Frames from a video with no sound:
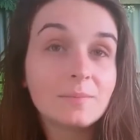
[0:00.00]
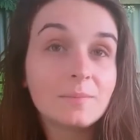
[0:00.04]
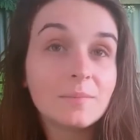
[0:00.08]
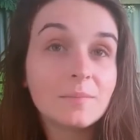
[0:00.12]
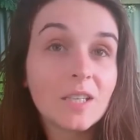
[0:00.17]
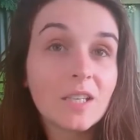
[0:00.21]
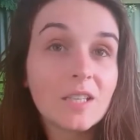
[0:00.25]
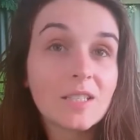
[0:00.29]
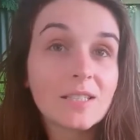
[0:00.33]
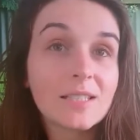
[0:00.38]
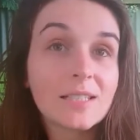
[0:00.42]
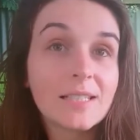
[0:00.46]

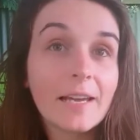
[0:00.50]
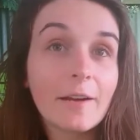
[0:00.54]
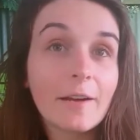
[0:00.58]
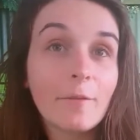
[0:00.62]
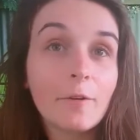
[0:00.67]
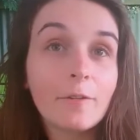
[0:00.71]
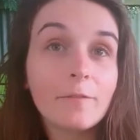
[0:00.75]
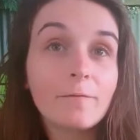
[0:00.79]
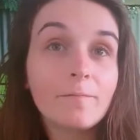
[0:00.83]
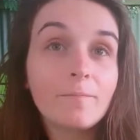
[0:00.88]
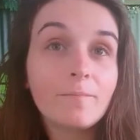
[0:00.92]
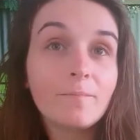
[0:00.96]
because they were
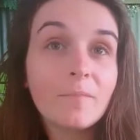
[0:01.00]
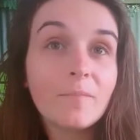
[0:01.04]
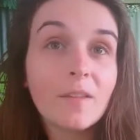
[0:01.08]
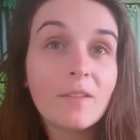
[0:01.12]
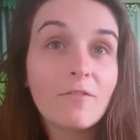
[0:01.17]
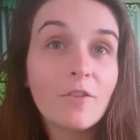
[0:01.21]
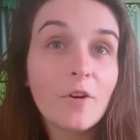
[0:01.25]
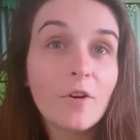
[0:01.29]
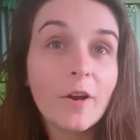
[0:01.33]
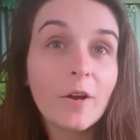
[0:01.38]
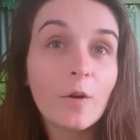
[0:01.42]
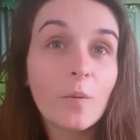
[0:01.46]

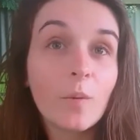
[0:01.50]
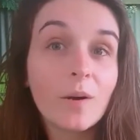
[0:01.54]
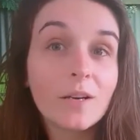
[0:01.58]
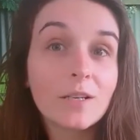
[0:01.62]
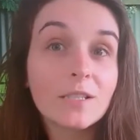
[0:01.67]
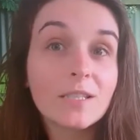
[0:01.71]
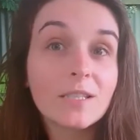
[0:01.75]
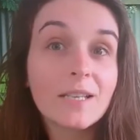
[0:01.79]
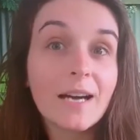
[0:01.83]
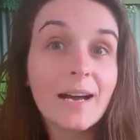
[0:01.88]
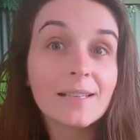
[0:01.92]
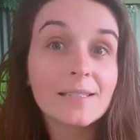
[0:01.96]
very quick to
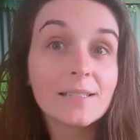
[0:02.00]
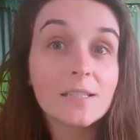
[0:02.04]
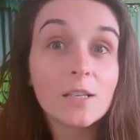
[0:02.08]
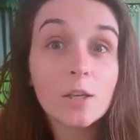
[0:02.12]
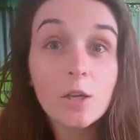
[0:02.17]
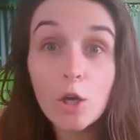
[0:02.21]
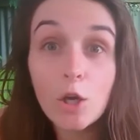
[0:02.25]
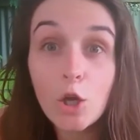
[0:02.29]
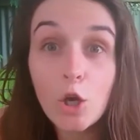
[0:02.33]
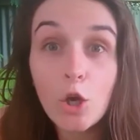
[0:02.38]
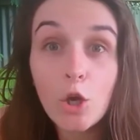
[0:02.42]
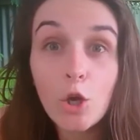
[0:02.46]
ask
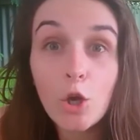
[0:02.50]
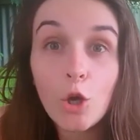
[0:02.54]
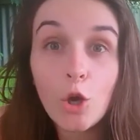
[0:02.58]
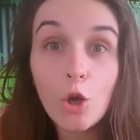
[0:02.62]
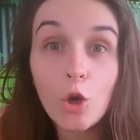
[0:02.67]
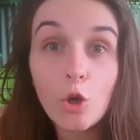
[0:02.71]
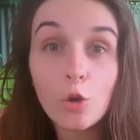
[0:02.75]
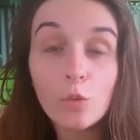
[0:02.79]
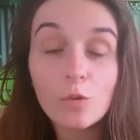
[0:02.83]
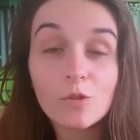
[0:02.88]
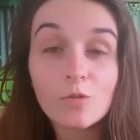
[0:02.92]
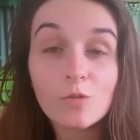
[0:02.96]

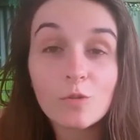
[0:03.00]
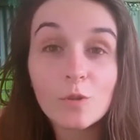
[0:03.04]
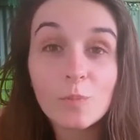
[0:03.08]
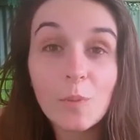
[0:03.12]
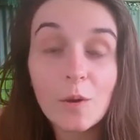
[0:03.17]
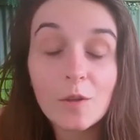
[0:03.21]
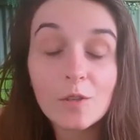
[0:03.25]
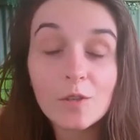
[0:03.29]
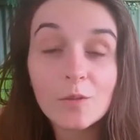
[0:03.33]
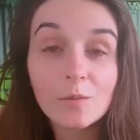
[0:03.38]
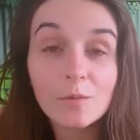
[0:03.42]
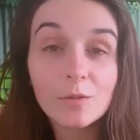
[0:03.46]
who was
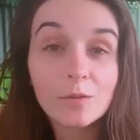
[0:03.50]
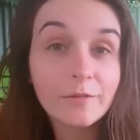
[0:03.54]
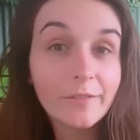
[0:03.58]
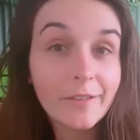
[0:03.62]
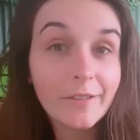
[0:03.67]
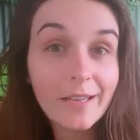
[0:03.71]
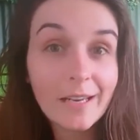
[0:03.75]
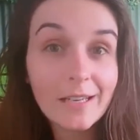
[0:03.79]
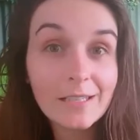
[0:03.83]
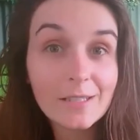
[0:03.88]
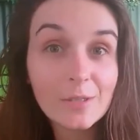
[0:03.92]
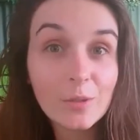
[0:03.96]
responsible for
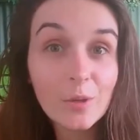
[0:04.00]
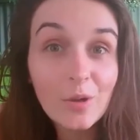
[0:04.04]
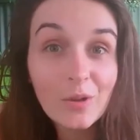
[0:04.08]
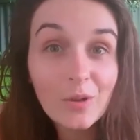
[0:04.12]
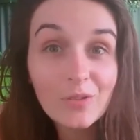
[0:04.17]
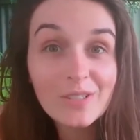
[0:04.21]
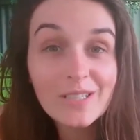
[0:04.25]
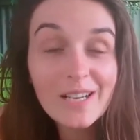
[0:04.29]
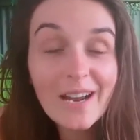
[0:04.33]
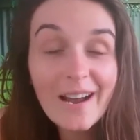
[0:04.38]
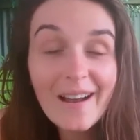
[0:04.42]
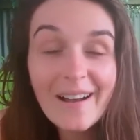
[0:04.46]
that sort of stuff.